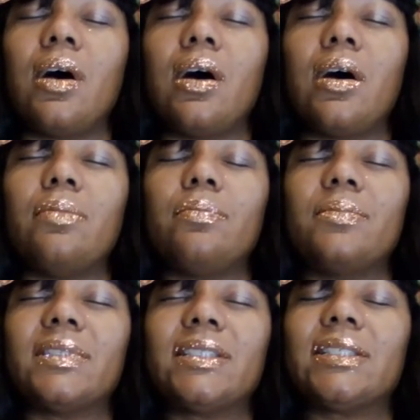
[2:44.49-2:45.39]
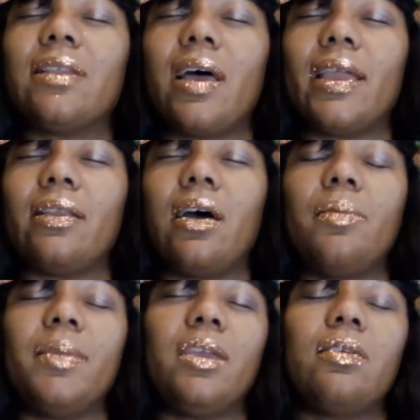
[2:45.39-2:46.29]
um, slight
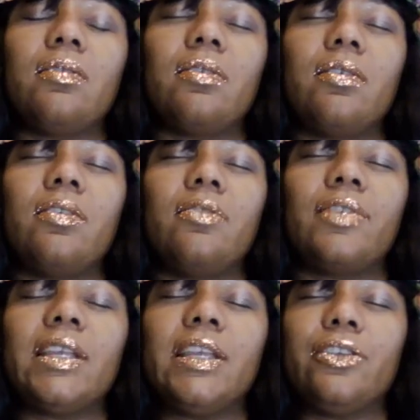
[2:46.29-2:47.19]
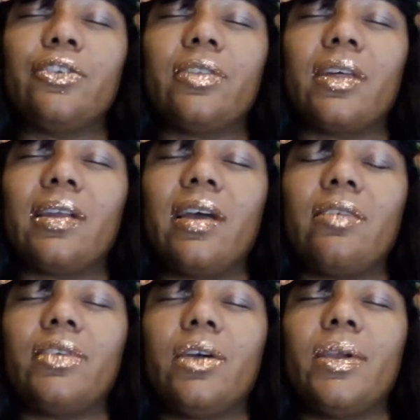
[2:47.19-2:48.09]
humming of a heater that I
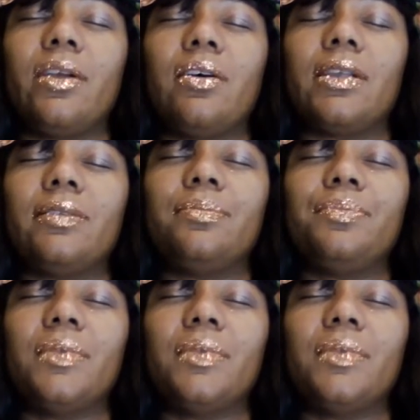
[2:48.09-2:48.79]
have going on.